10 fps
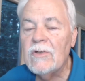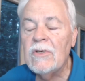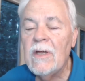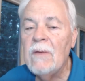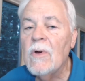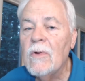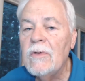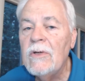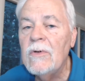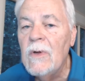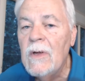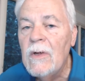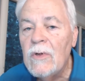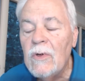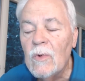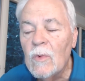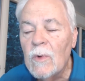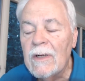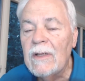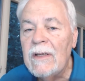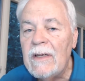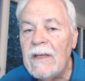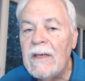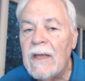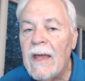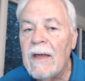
shame on you. You really need to